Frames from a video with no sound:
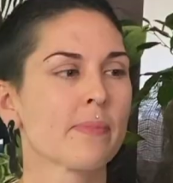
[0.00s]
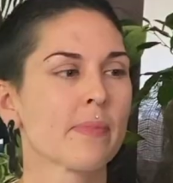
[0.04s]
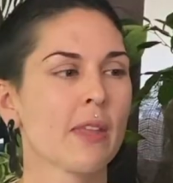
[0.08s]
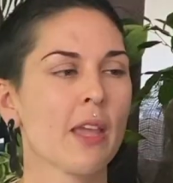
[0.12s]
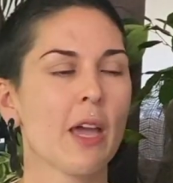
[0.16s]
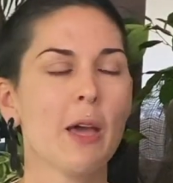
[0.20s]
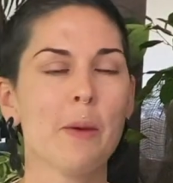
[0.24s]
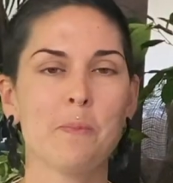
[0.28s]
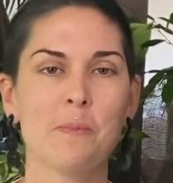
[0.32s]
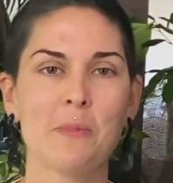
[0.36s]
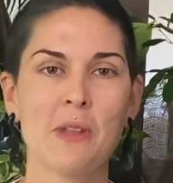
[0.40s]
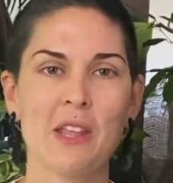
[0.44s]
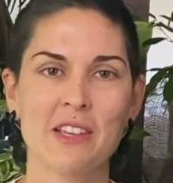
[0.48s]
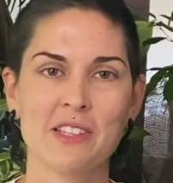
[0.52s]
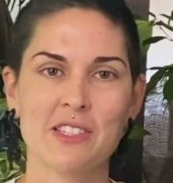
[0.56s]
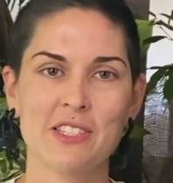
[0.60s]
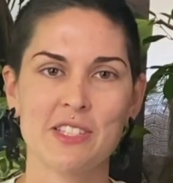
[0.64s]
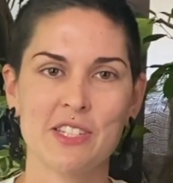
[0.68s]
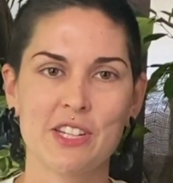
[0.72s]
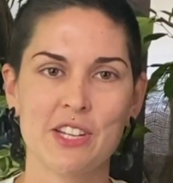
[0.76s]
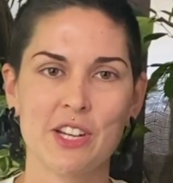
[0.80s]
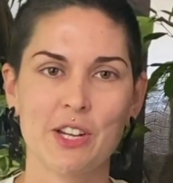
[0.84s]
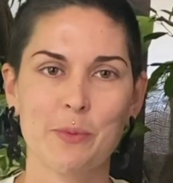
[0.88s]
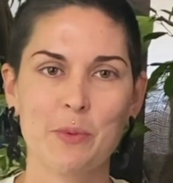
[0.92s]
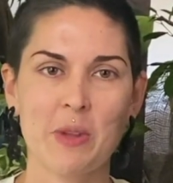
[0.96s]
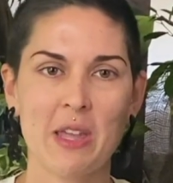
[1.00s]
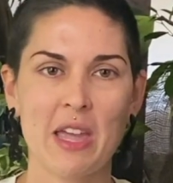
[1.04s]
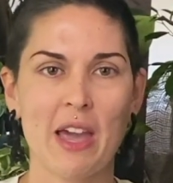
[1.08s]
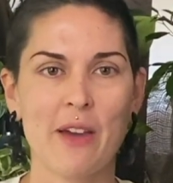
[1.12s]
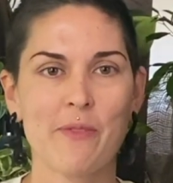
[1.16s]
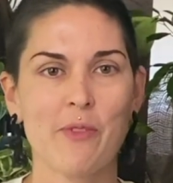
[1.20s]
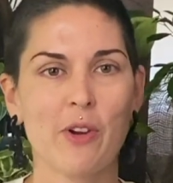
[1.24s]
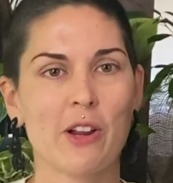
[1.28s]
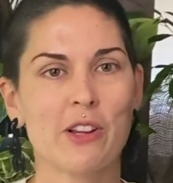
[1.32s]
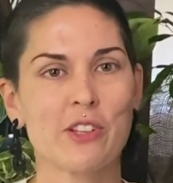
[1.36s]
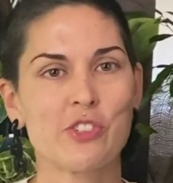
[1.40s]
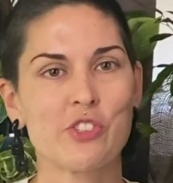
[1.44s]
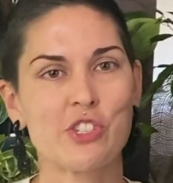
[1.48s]
Up next here we have
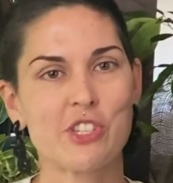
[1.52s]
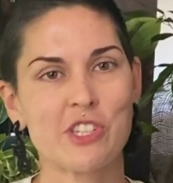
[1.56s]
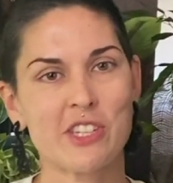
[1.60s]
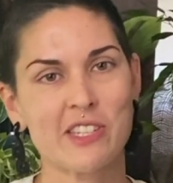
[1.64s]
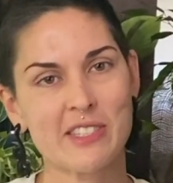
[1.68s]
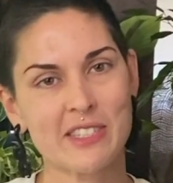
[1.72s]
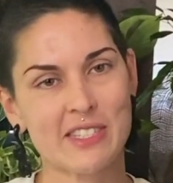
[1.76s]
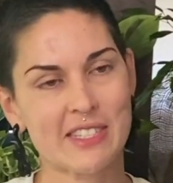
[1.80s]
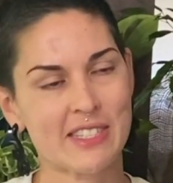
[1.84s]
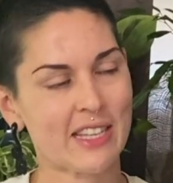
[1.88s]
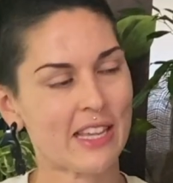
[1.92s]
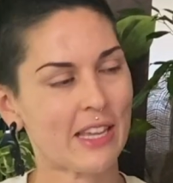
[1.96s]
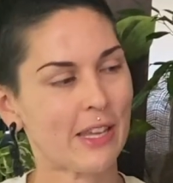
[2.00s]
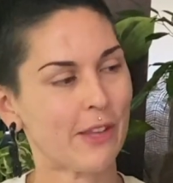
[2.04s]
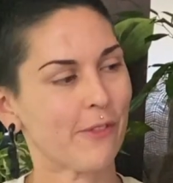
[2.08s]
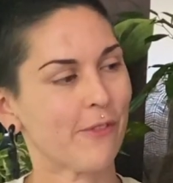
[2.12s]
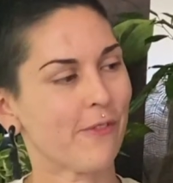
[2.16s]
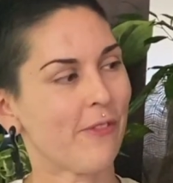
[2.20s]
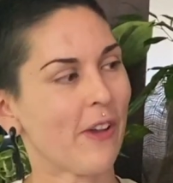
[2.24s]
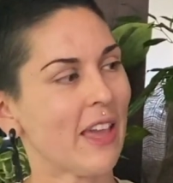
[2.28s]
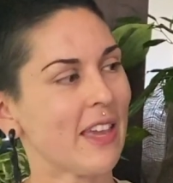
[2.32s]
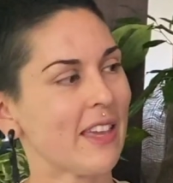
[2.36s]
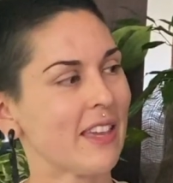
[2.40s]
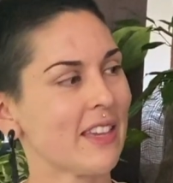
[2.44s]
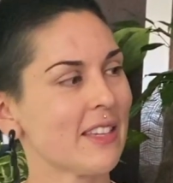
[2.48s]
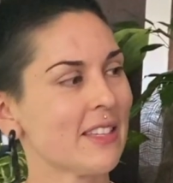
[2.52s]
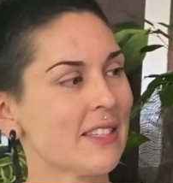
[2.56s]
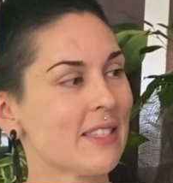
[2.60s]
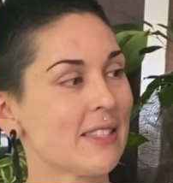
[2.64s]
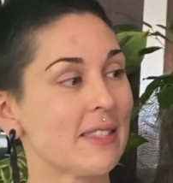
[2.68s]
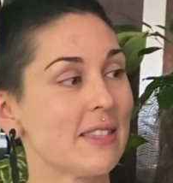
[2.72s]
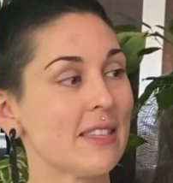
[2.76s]
our ginseng ficus.